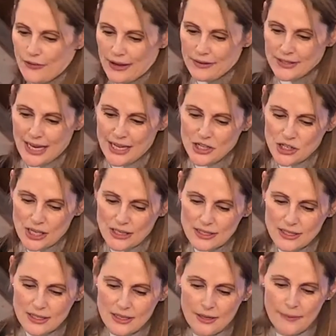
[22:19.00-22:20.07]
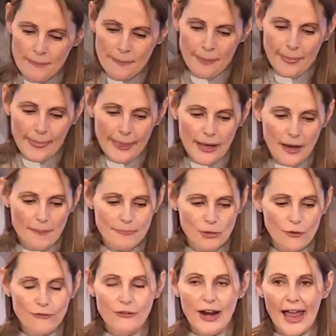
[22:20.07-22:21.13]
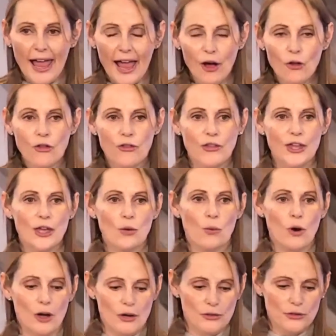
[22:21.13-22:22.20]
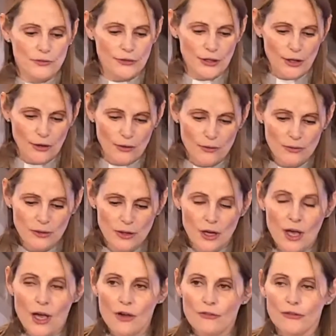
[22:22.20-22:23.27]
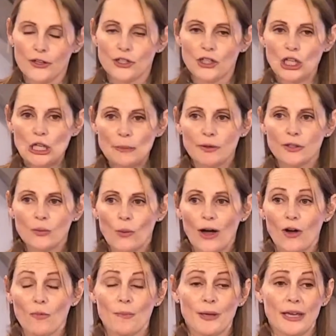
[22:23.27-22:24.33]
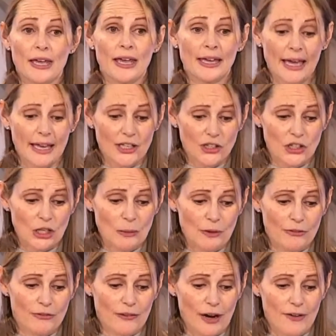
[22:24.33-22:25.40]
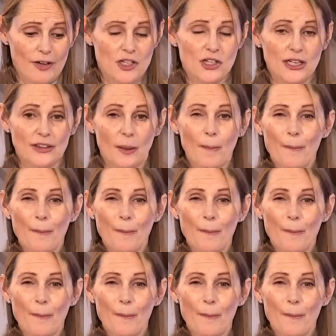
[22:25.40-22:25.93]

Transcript: the foundations for a healthy worldview, for human well-being and human flourishing.